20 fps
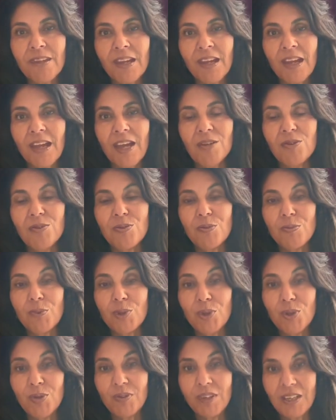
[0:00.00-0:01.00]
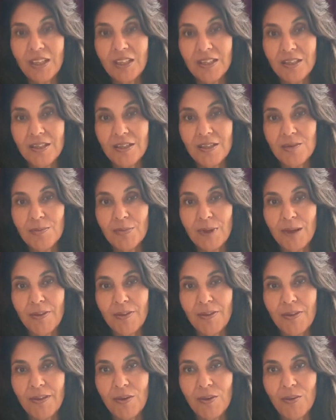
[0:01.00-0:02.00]
As we're moving into this
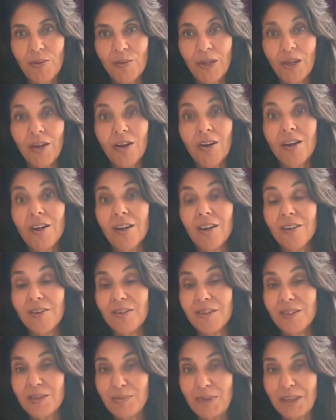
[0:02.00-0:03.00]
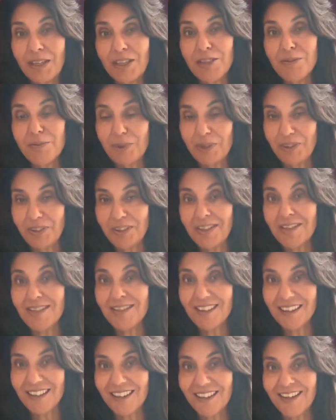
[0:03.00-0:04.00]
month, we are going to be
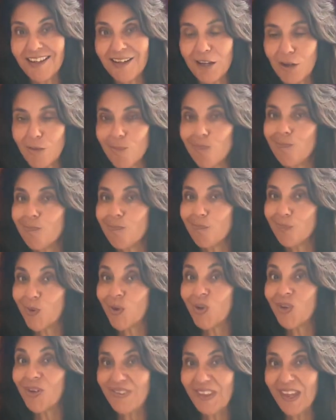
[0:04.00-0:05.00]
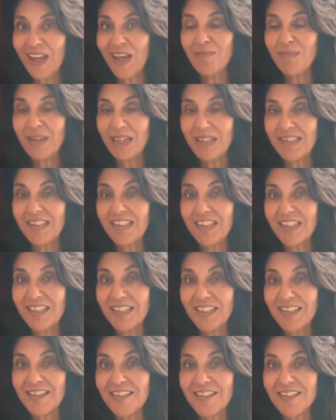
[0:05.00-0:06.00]
experiencing more of that
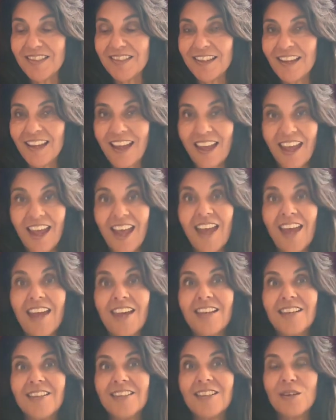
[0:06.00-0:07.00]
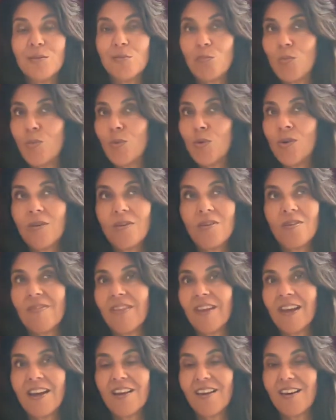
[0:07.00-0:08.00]
messiness and more of
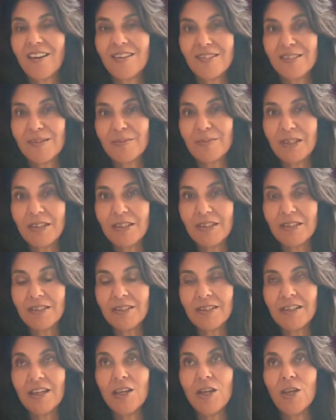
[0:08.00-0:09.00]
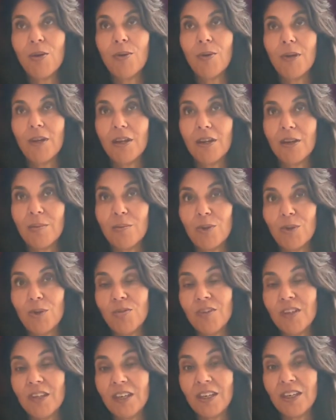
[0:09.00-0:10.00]
that awesomeness. We are
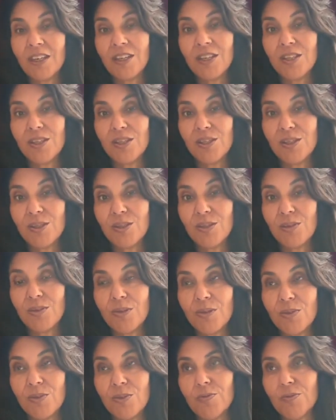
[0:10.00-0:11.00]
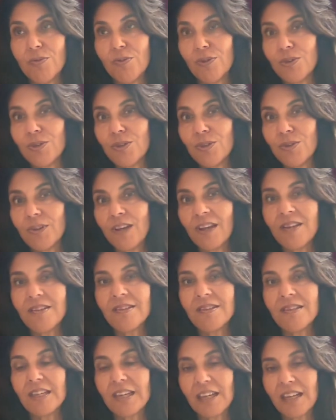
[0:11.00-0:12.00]
moving into what's referred to as
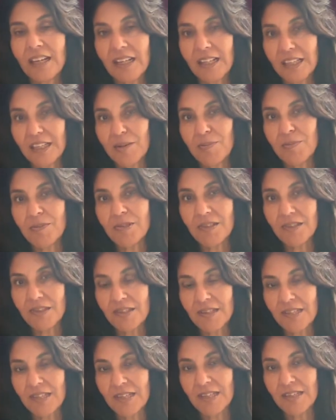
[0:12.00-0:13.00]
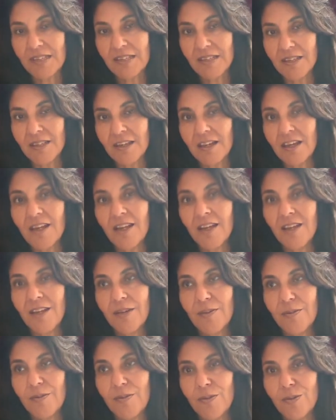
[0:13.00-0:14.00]
the eclipse season,
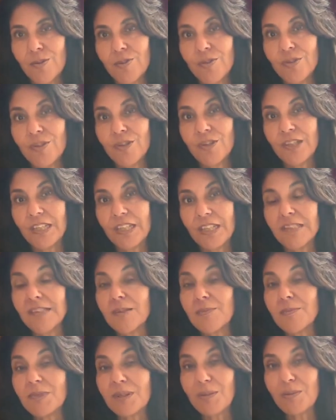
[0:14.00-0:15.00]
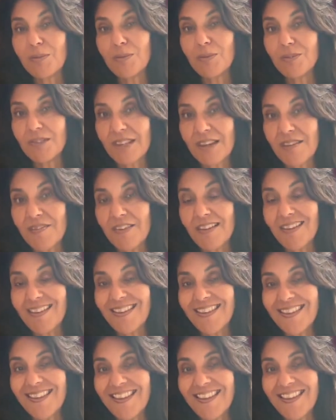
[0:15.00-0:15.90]
the first starting September 7th